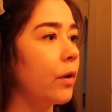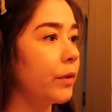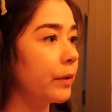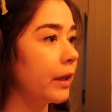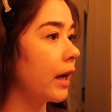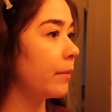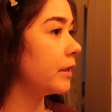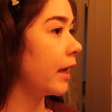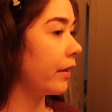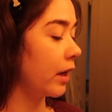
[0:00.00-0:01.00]
We only really come
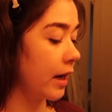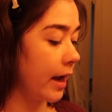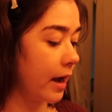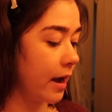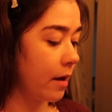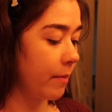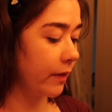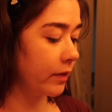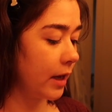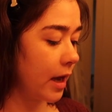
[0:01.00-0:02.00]
together um,
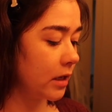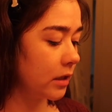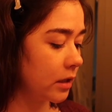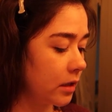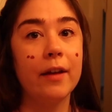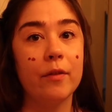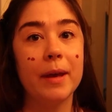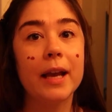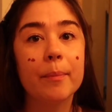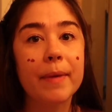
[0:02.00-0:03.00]
at the end. I have a
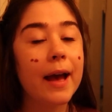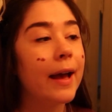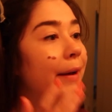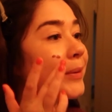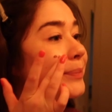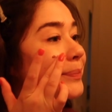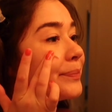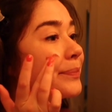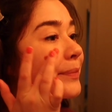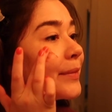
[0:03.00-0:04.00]
makeup bag,
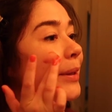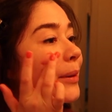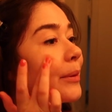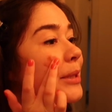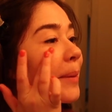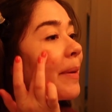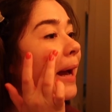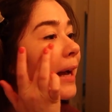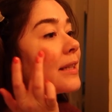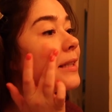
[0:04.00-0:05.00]
which I
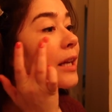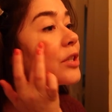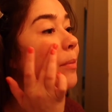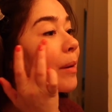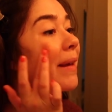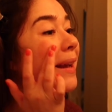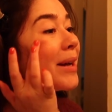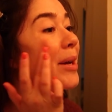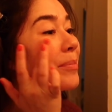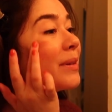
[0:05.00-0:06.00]
pack to touch up my
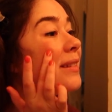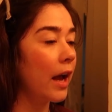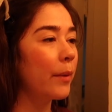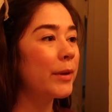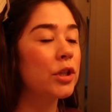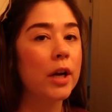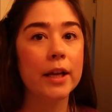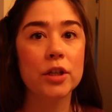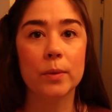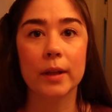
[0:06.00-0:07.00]
makeup. I always try
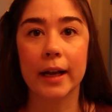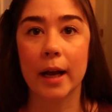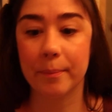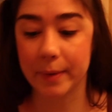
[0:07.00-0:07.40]
and do it like a